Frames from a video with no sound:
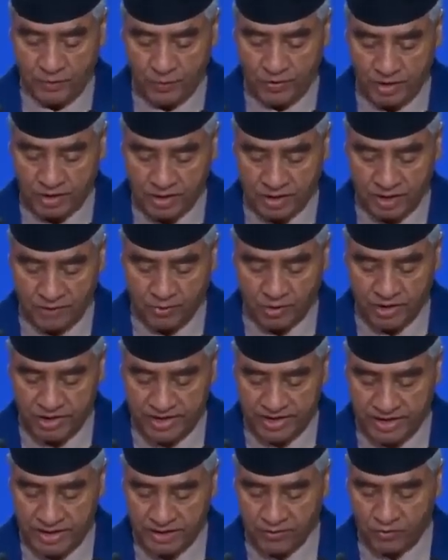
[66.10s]
With
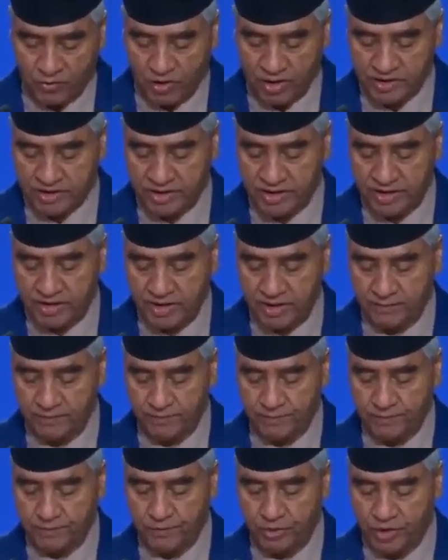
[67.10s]
abundant water,
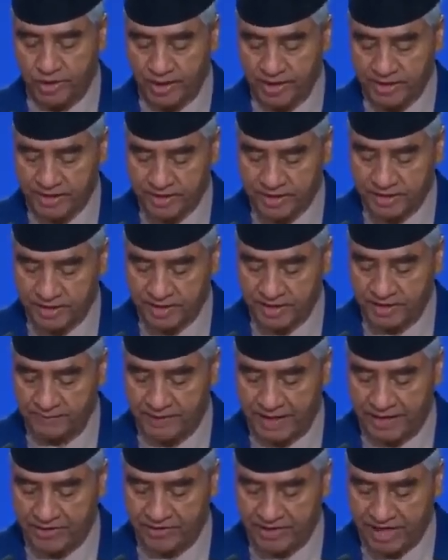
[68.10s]
forest
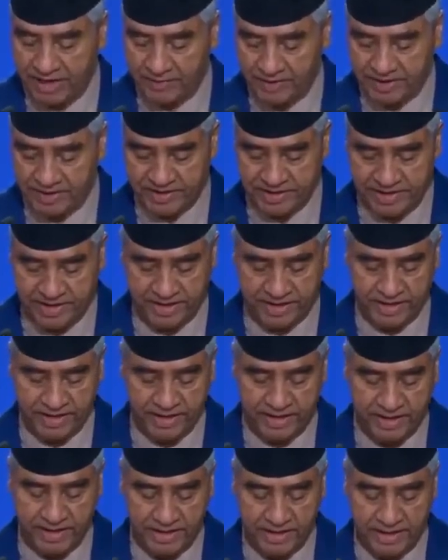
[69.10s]
and biodiversity
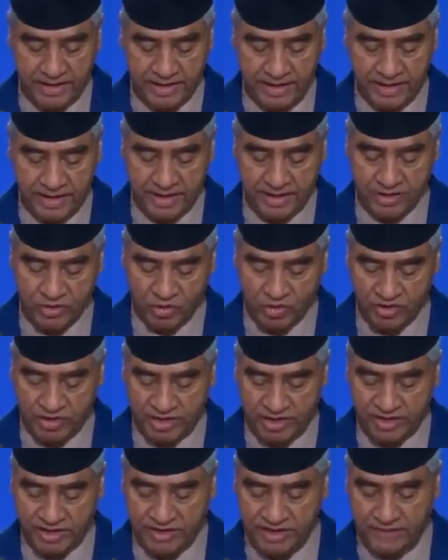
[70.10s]

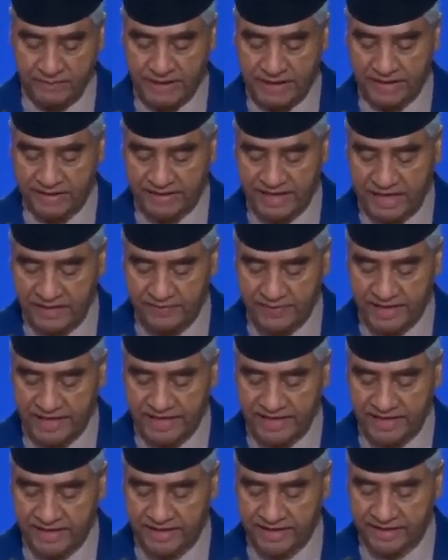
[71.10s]
resources, Nepal can be a
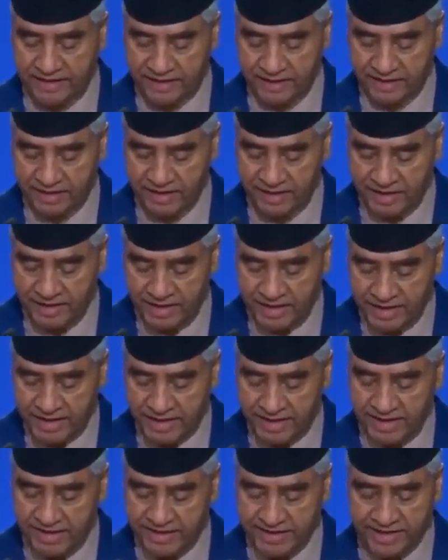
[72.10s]
leader
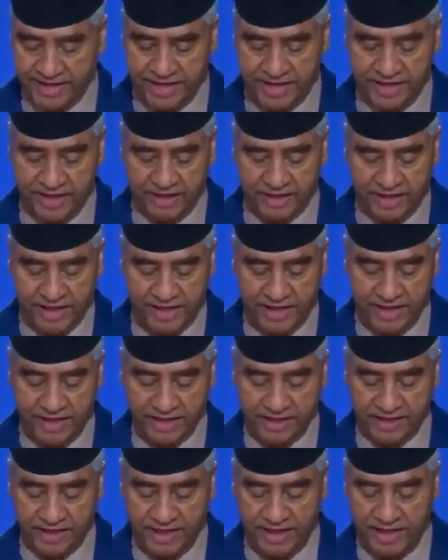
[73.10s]
in sharing
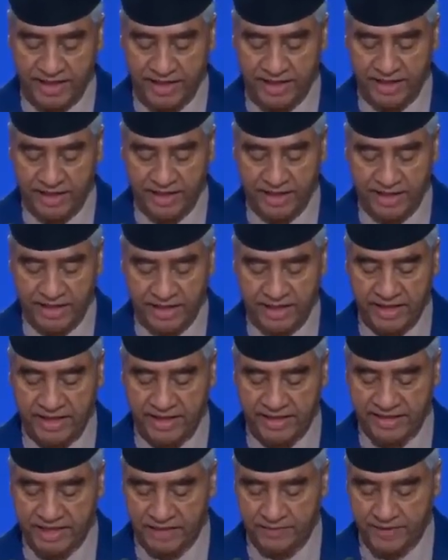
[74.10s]
clean, green, and
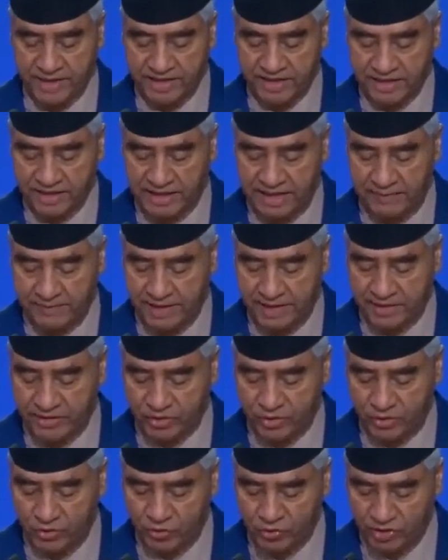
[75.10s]
nature-based climate
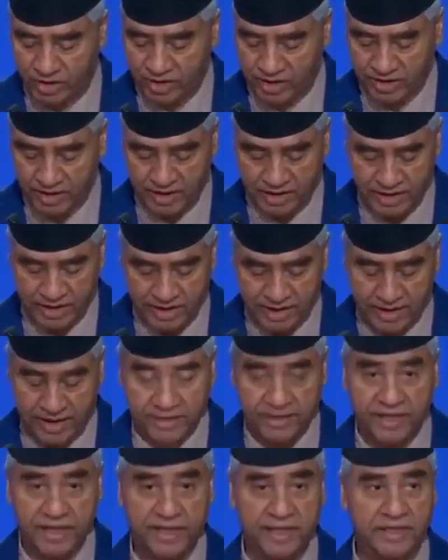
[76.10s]
solution
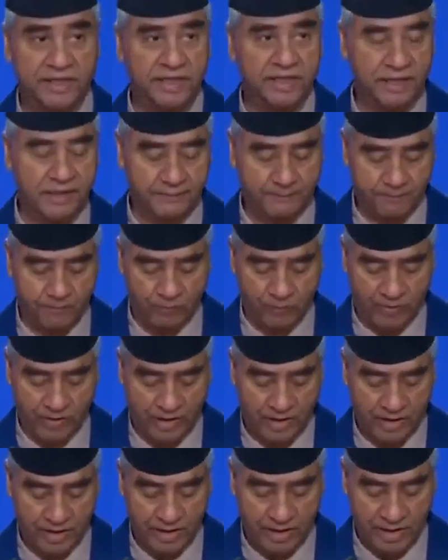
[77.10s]
in the region.
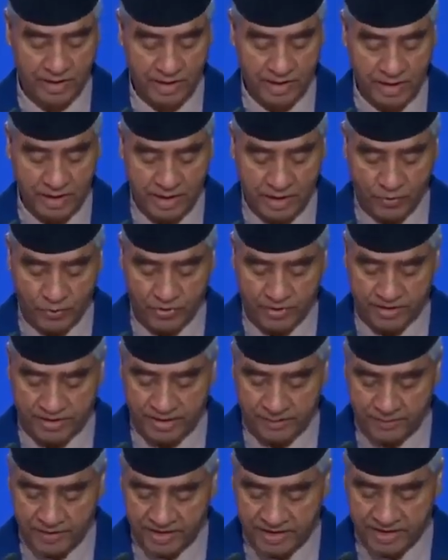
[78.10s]
With
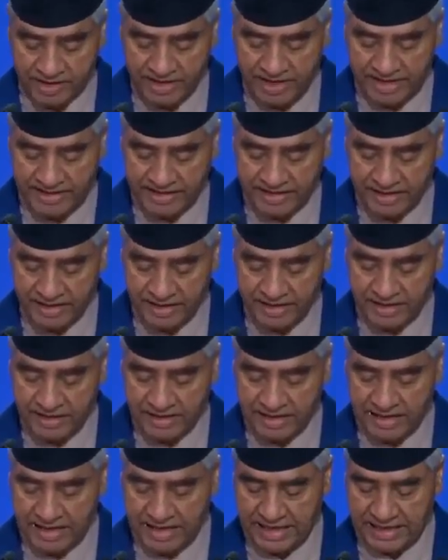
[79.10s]
temperature rising
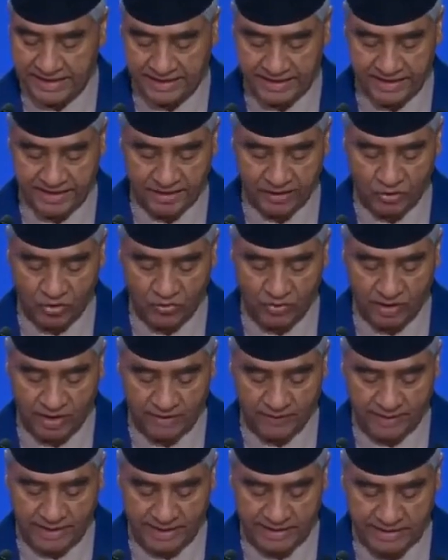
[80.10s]
higher than the global
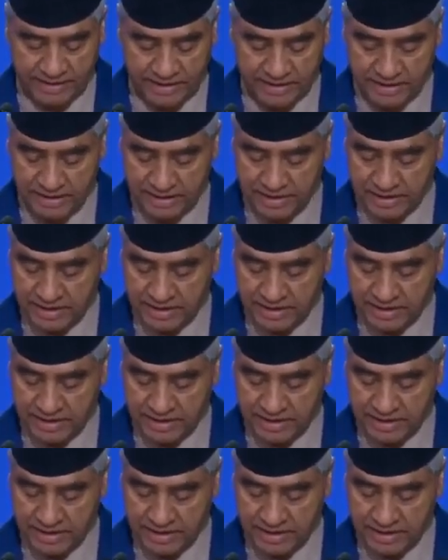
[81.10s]
average,